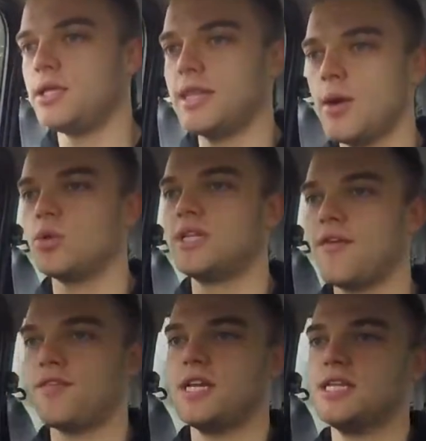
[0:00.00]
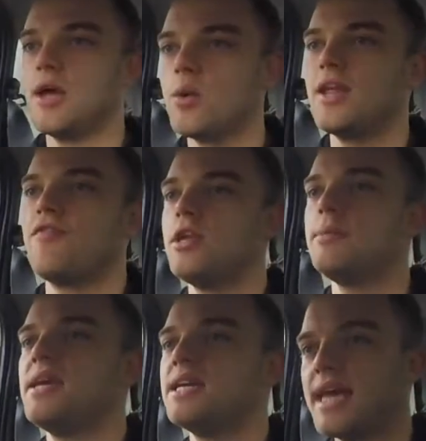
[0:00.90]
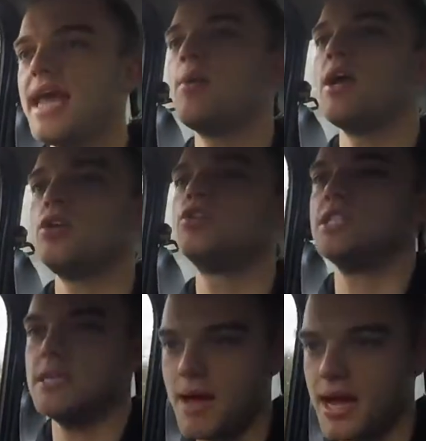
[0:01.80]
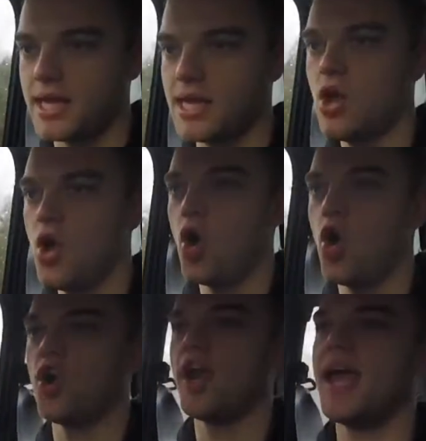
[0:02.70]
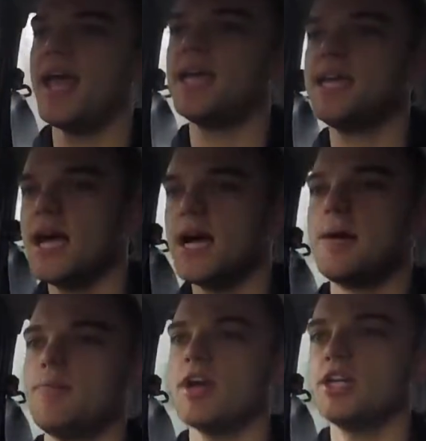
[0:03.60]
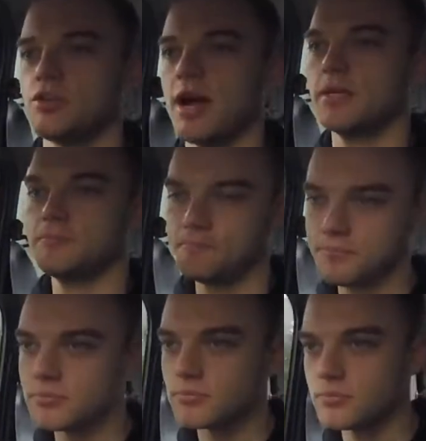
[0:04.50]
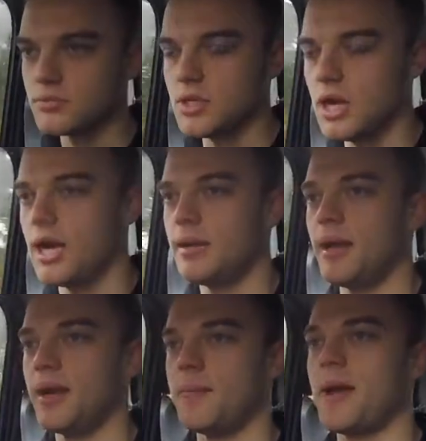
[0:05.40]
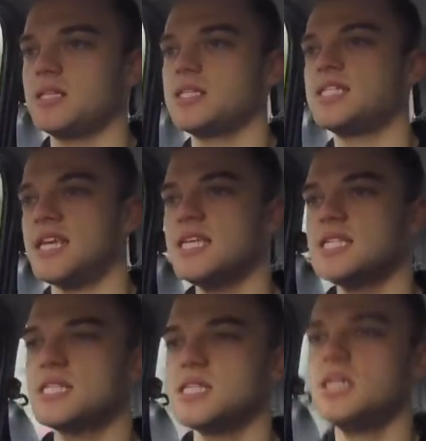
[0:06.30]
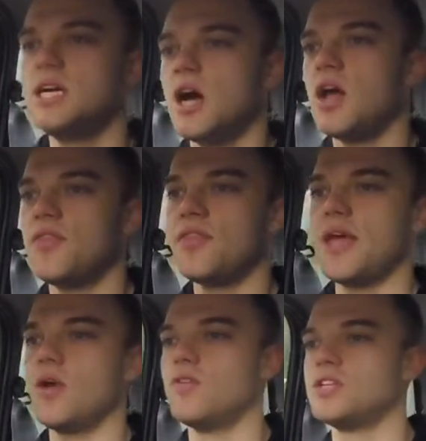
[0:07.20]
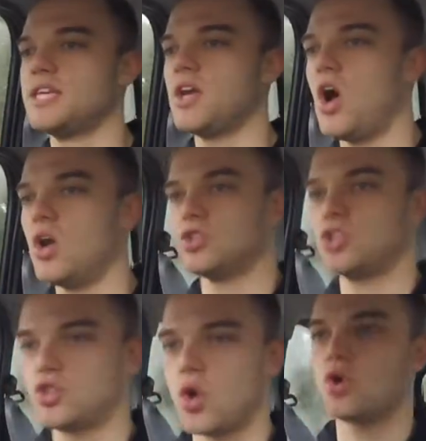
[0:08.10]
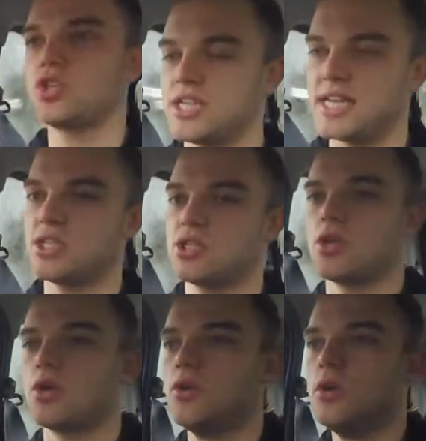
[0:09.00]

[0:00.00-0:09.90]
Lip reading: there will definitely be a day where you see Maggie on a racetrack. Anyway, back to seats. They obviously aren't stock seats, so